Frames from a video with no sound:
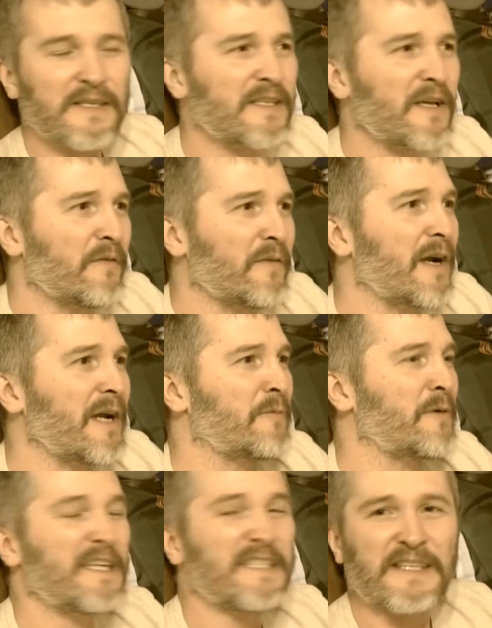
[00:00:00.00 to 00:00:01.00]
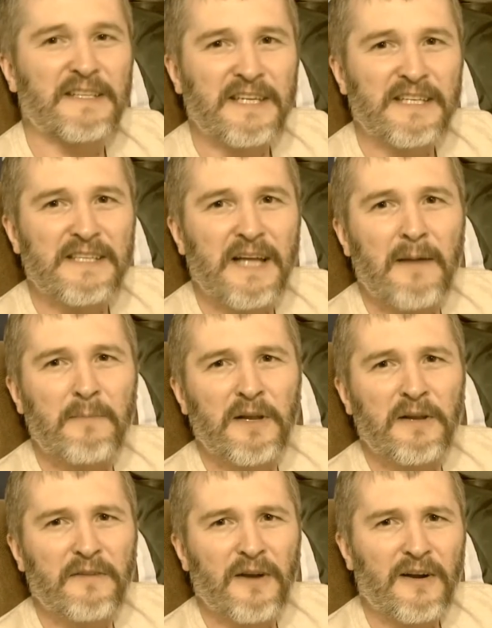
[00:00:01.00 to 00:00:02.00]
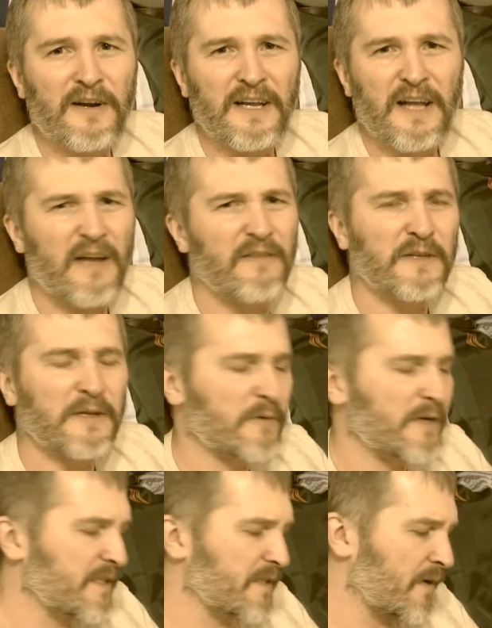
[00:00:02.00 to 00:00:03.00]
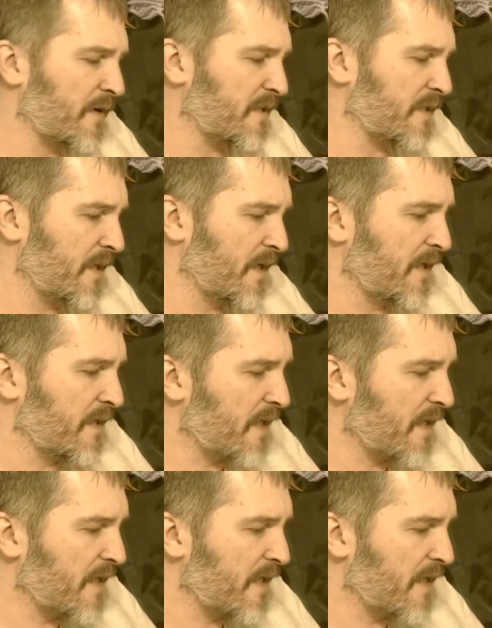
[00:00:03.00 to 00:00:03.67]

until very recently, has not been a very heavily researched